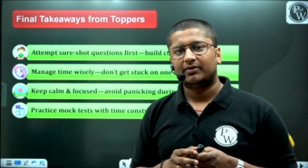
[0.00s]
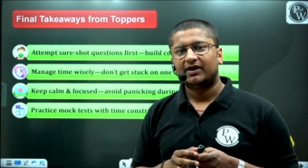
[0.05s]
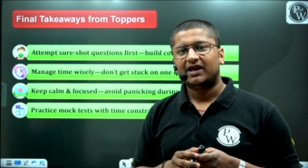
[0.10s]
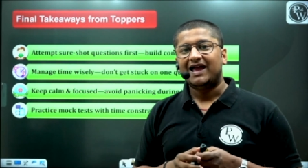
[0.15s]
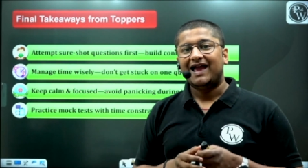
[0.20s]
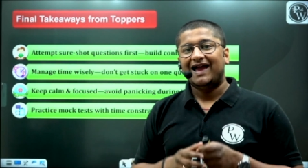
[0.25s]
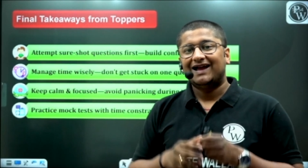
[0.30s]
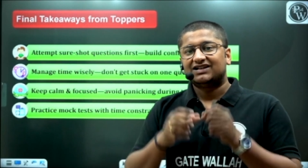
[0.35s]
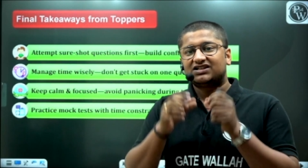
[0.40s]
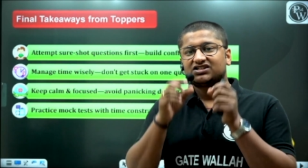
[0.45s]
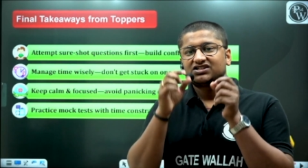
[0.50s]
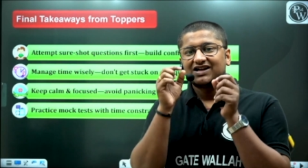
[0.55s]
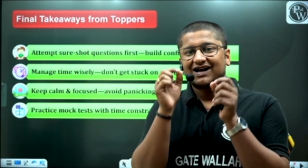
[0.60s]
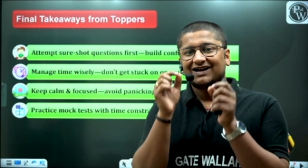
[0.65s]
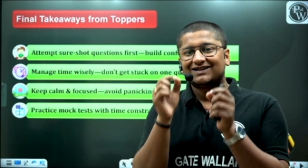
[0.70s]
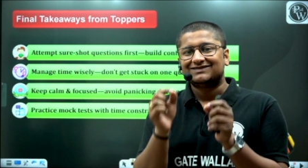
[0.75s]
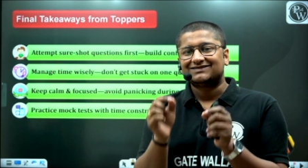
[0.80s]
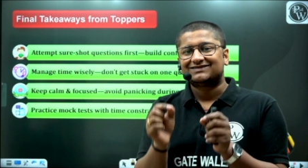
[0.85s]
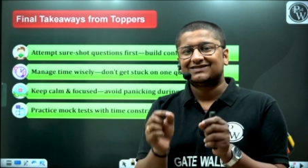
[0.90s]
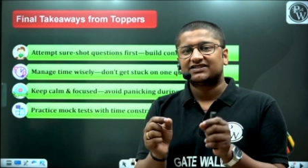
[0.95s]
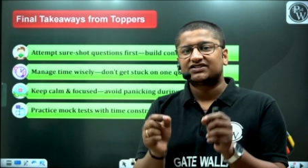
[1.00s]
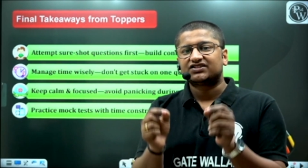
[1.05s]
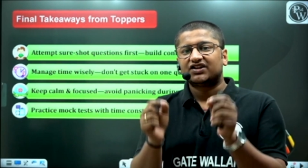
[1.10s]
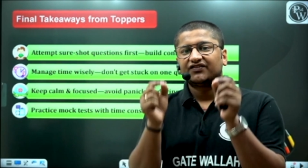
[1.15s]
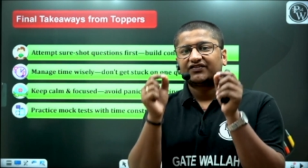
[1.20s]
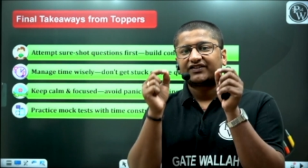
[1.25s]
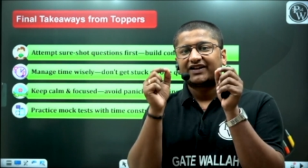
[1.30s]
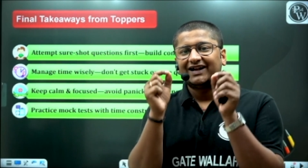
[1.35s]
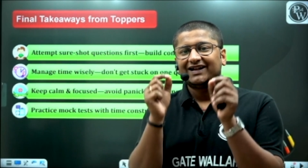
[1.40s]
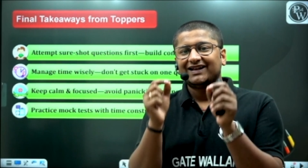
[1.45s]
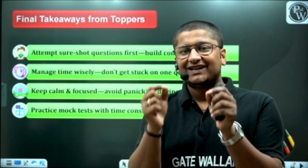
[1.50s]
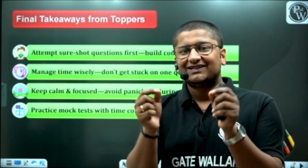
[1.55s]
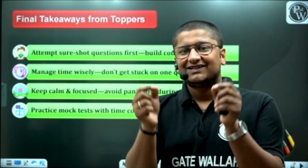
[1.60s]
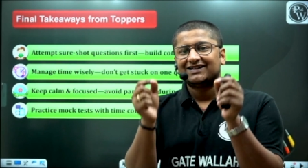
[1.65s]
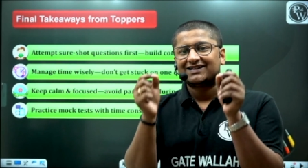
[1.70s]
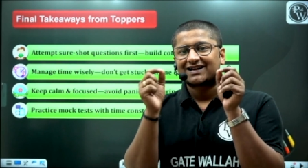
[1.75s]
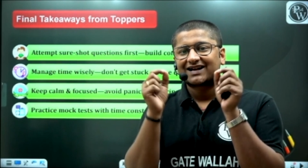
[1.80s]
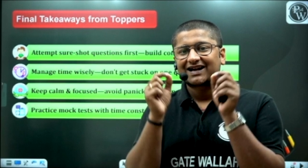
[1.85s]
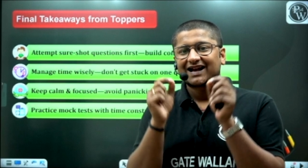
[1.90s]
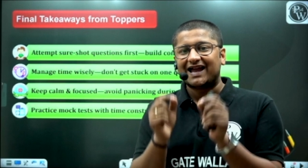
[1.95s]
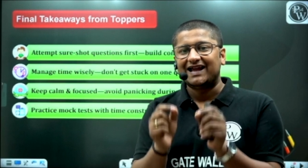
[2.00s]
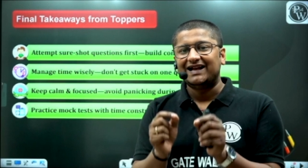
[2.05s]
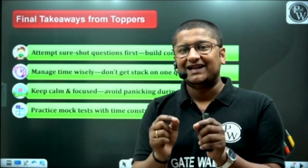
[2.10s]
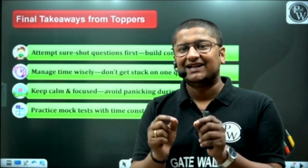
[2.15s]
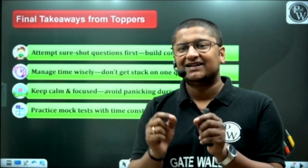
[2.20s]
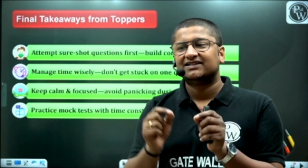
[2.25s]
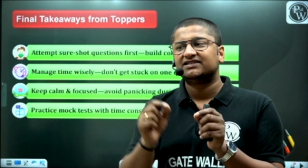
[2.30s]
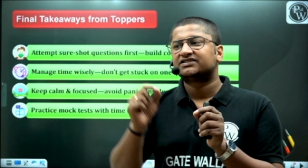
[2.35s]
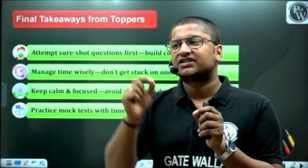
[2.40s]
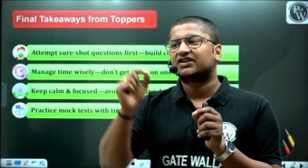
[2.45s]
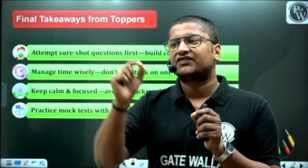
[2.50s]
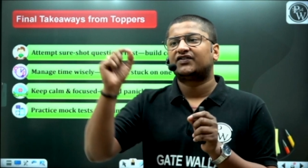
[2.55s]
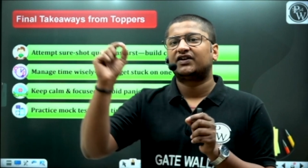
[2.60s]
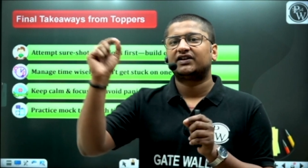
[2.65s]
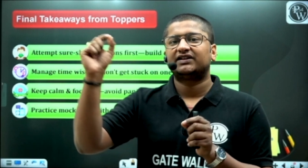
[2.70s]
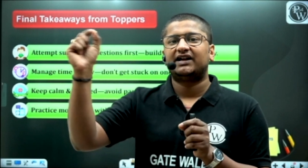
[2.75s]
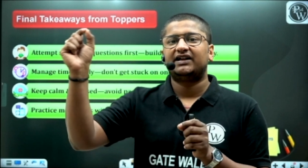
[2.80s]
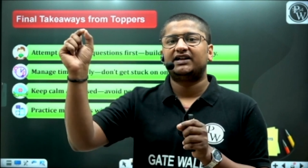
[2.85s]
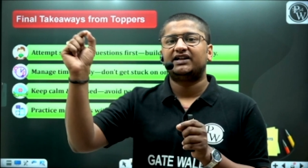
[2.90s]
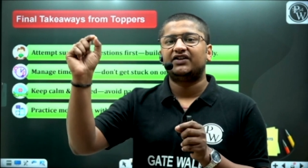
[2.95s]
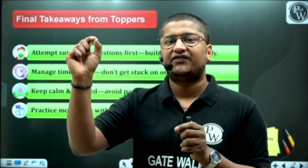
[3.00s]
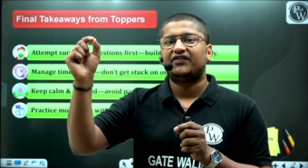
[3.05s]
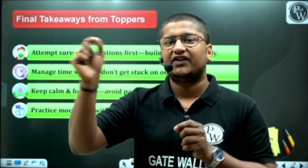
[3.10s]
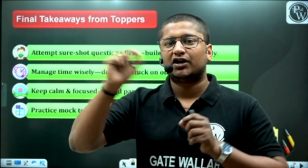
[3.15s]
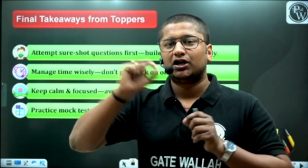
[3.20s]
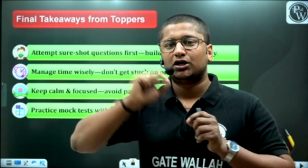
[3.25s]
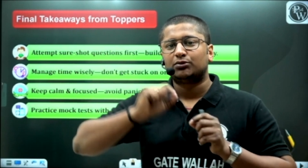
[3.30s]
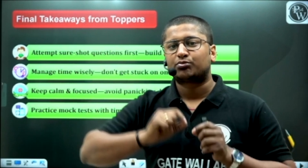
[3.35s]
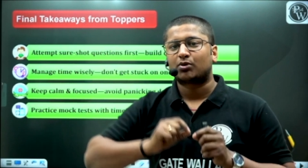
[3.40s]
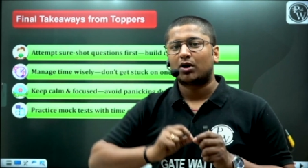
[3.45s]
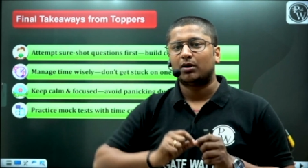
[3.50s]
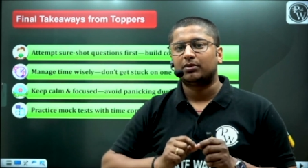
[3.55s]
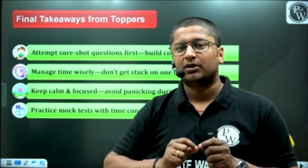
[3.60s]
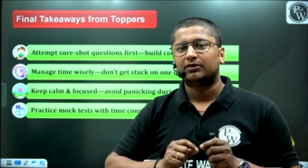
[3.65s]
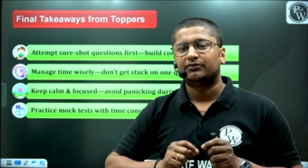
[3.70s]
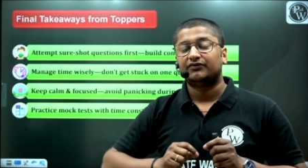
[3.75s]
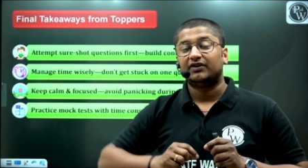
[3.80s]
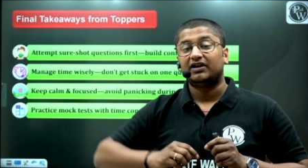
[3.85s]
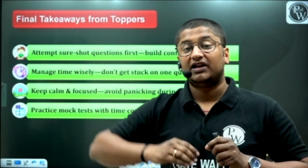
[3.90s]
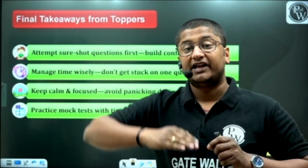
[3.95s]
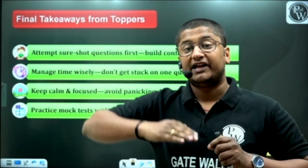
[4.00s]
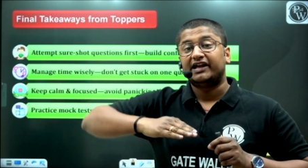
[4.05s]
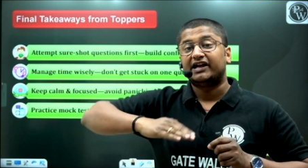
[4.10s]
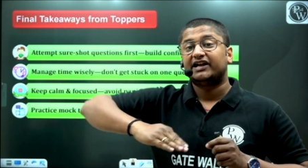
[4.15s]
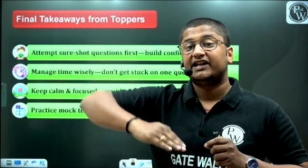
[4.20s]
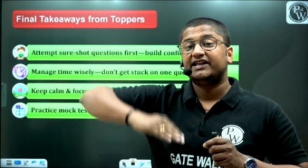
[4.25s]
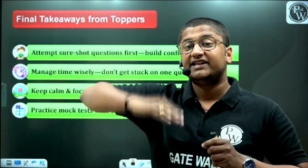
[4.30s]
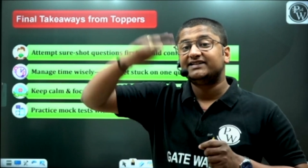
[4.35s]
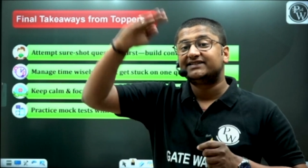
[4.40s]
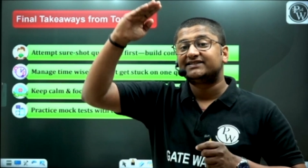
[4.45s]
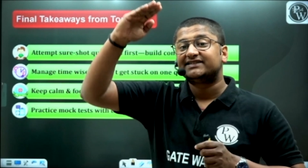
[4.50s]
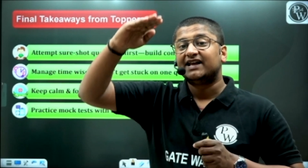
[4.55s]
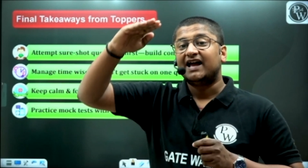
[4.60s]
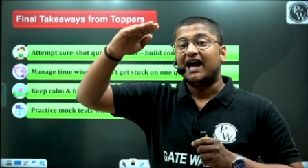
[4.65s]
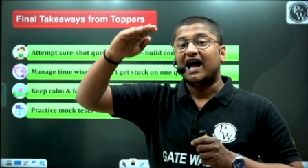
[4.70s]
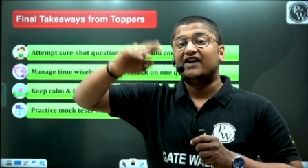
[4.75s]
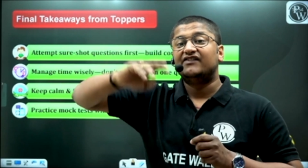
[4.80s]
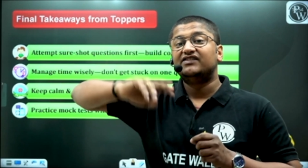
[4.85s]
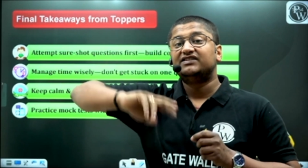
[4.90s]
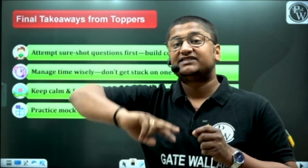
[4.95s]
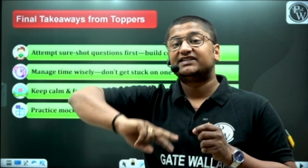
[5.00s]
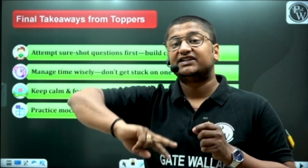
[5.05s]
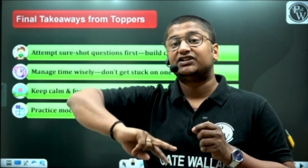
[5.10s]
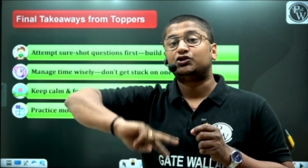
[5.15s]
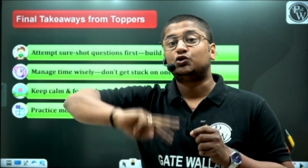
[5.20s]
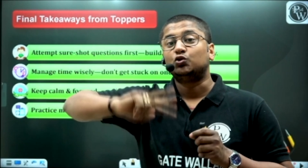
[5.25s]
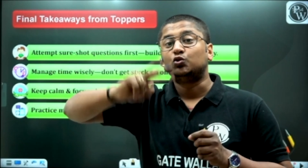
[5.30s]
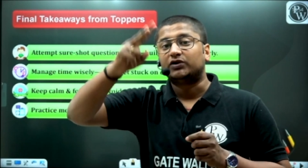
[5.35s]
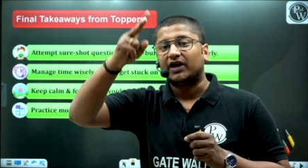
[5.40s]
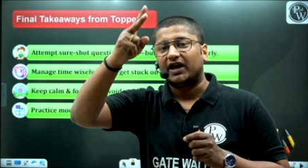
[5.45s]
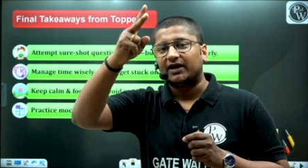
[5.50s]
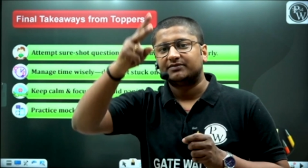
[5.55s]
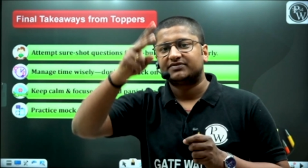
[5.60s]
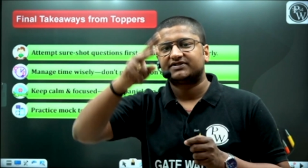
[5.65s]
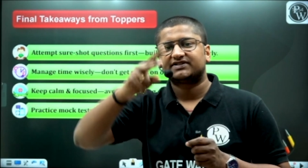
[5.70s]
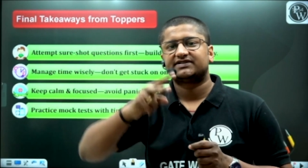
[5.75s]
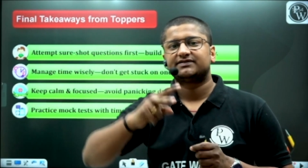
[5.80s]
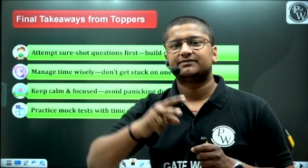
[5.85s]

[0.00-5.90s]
And chances of getting the right answer for that difficult problem will increase, I will say two times,